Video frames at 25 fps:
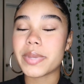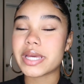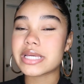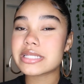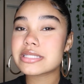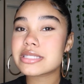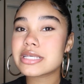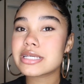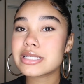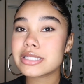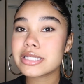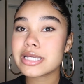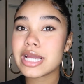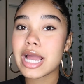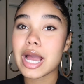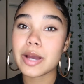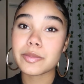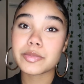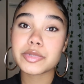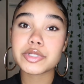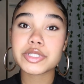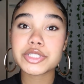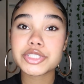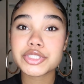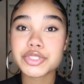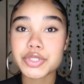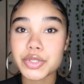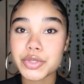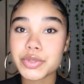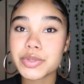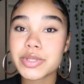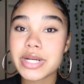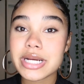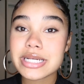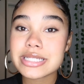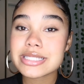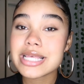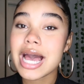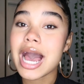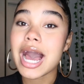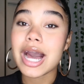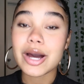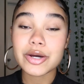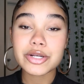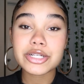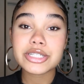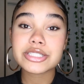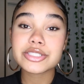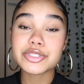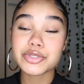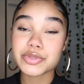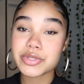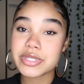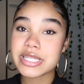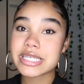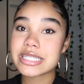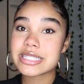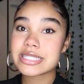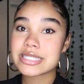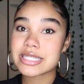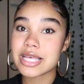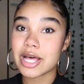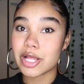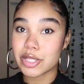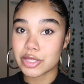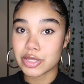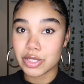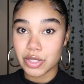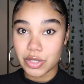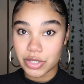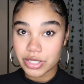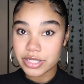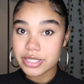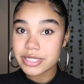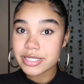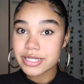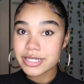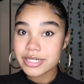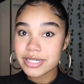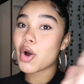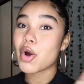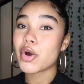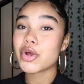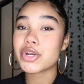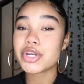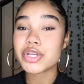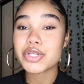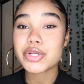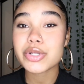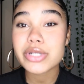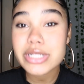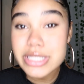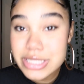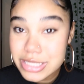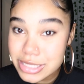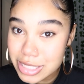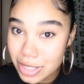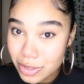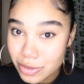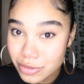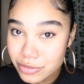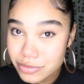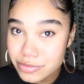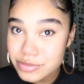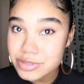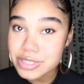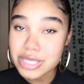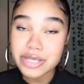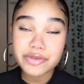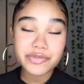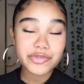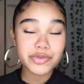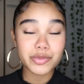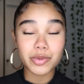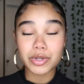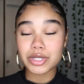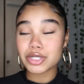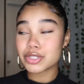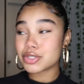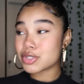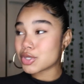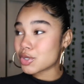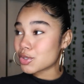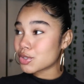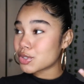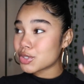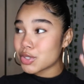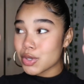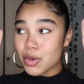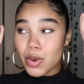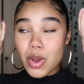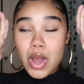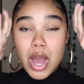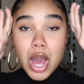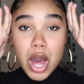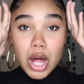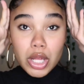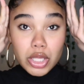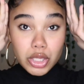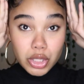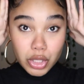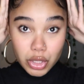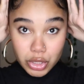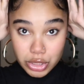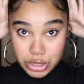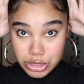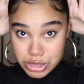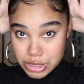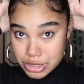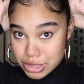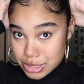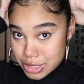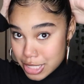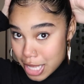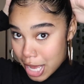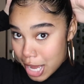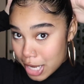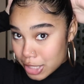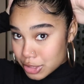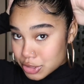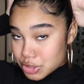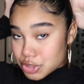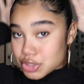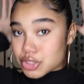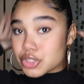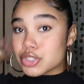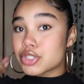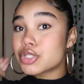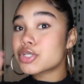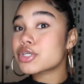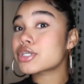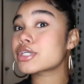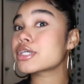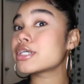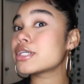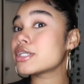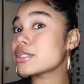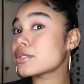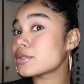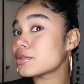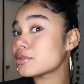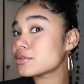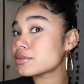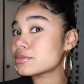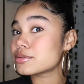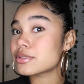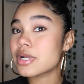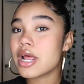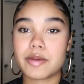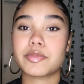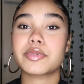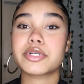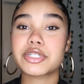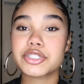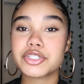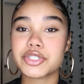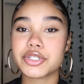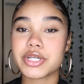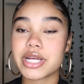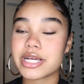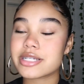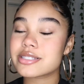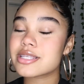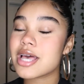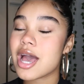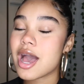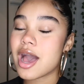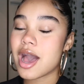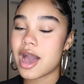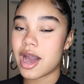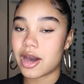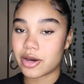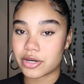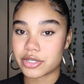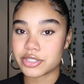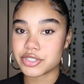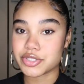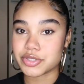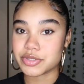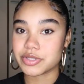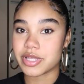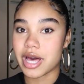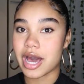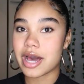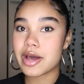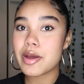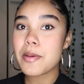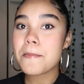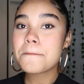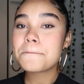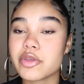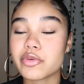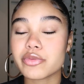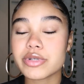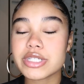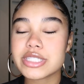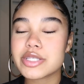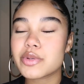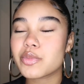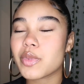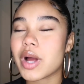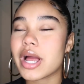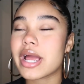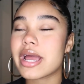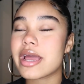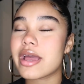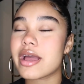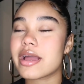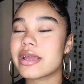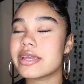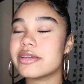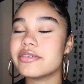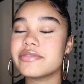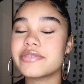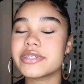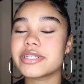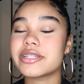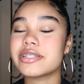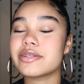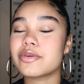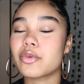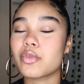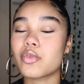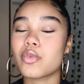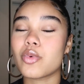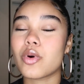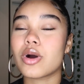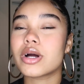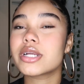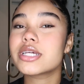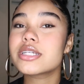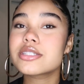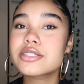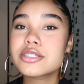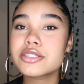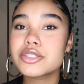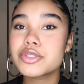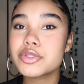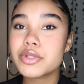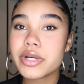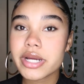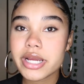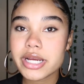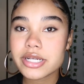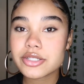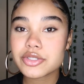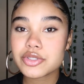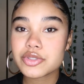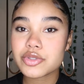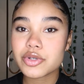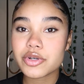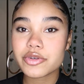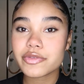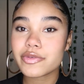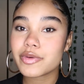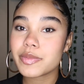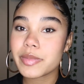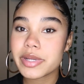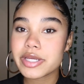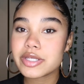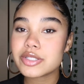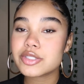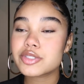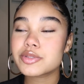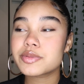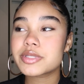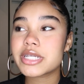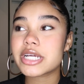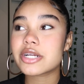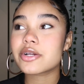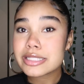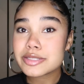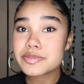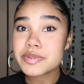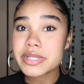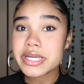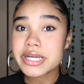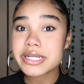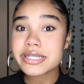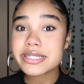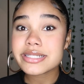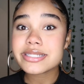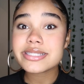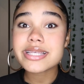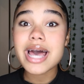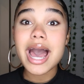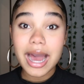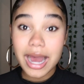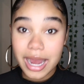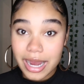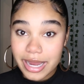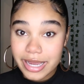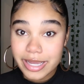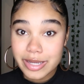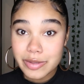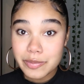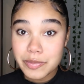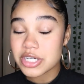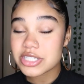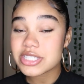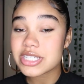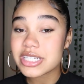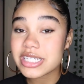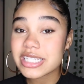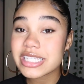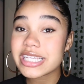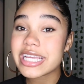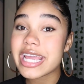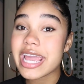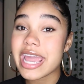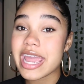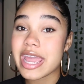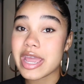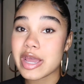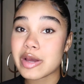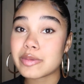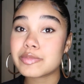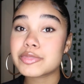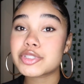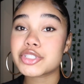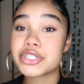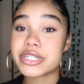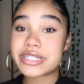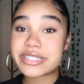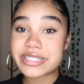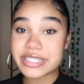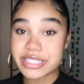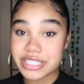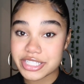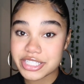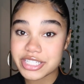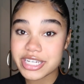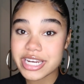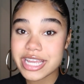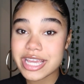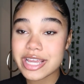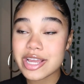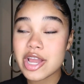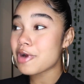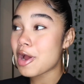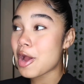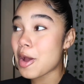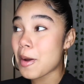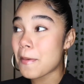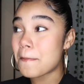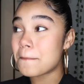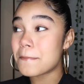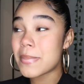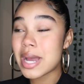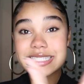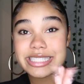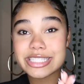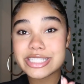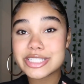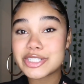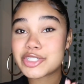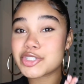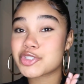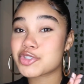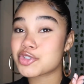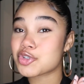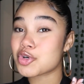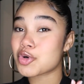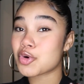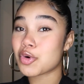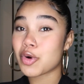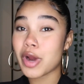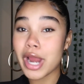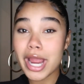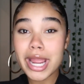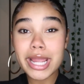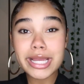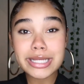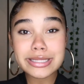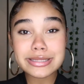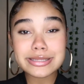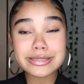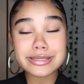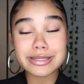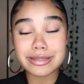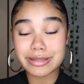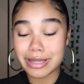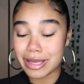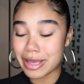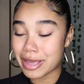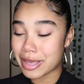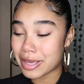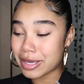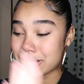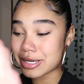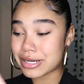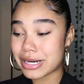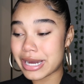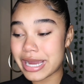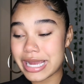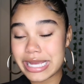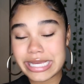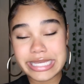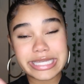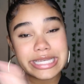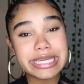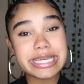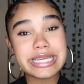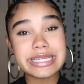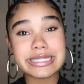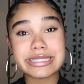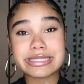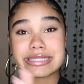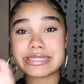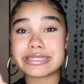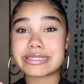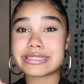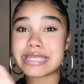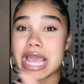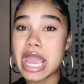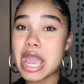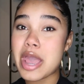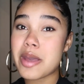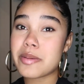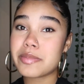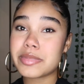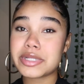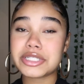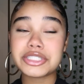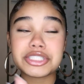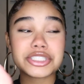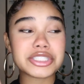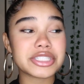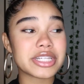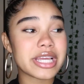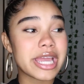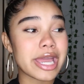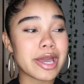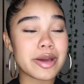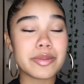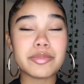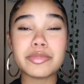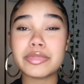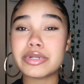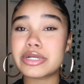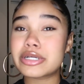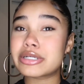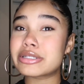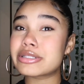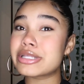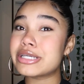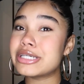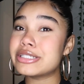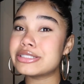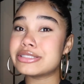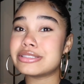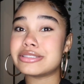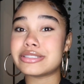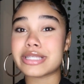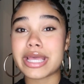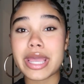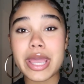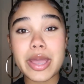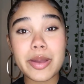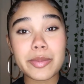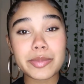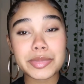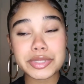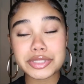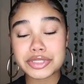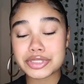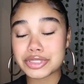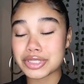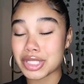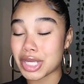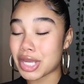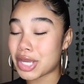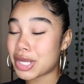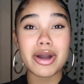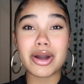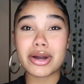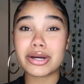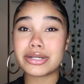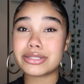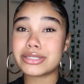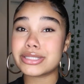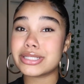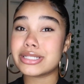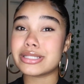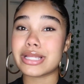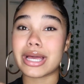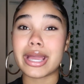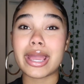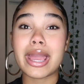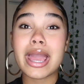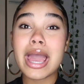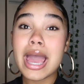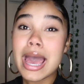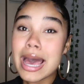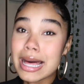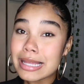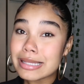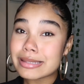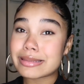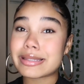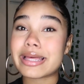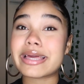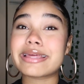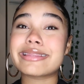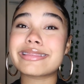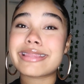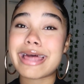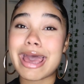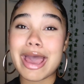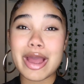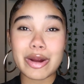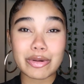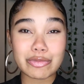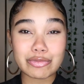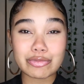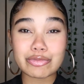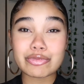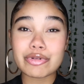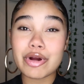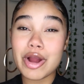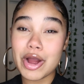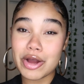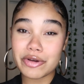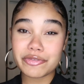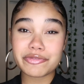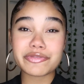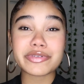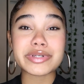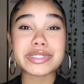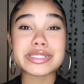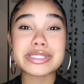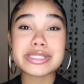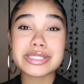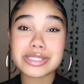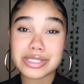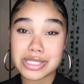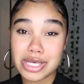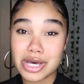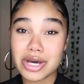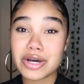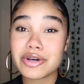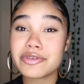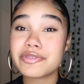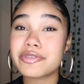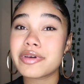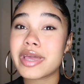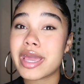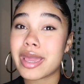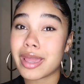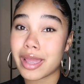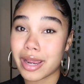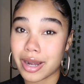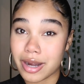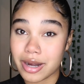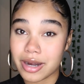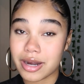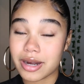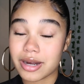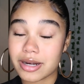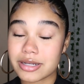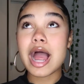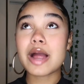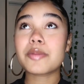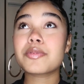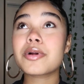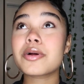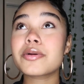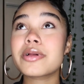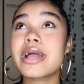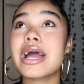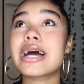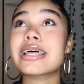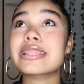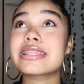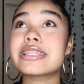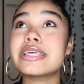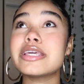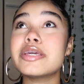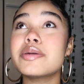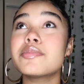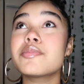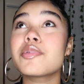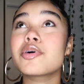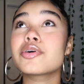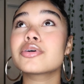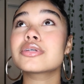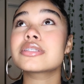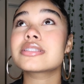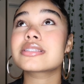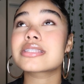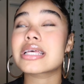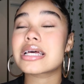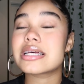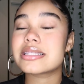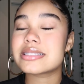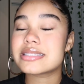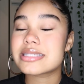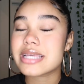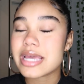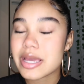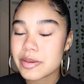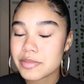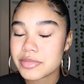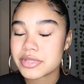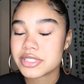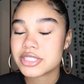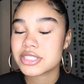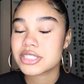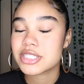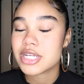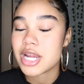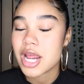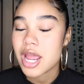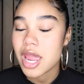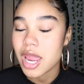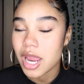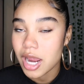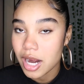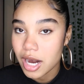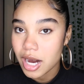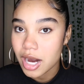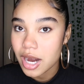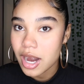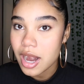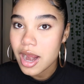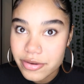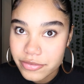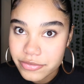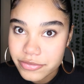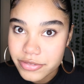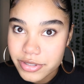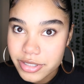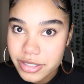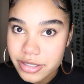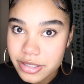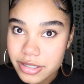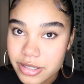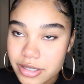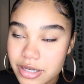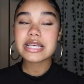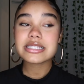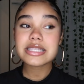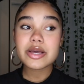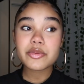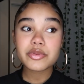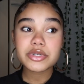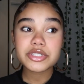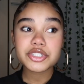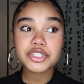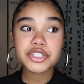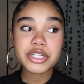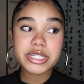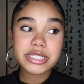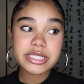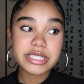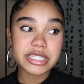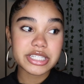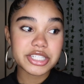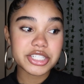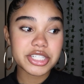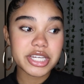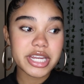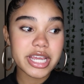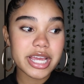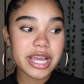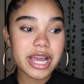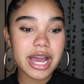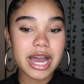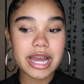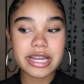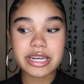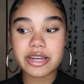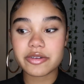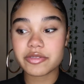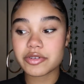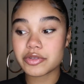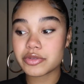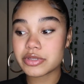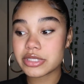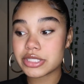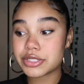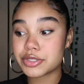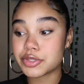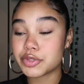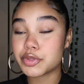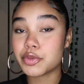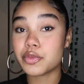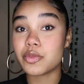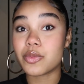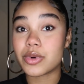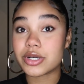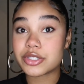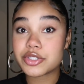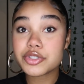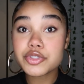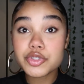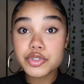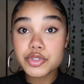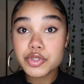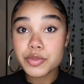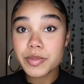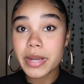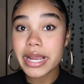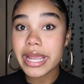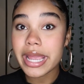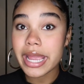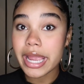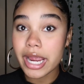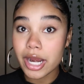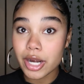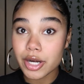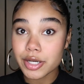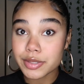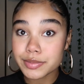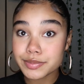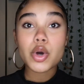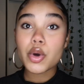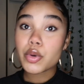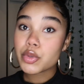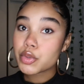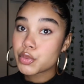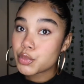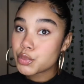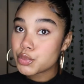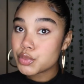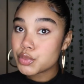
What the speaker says: basically I'm going to show you guys how to do this look on yourselves. If you want to know, look snatched, look cute, I'm going to show you guys how to do that. The reason why I even wanted to do a hair tutorial for my YouTube channel is because I personally am transitioning from straight like heat damaged, chemically damaged, like ugly, like that rough and tough hair. I probably had the most damaged hair ever. As I was transitioning, I never really knew what to do to my hair, so